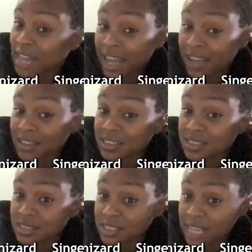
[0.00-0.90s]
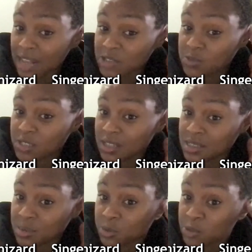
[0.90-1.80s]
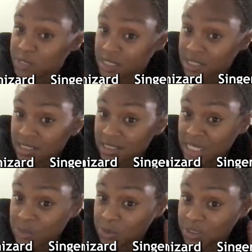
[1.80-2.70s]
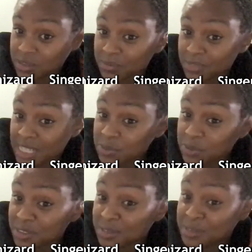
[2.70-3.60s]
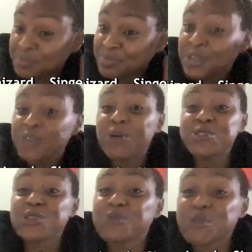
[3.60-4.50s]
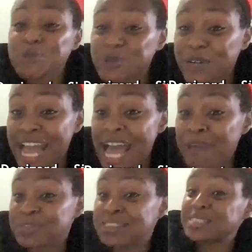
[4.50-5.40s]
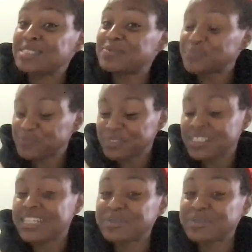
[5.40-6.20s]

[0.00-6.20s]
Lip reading: at, is the city council meetings, the board meetings. Those are the rooms where it happens. Yeah.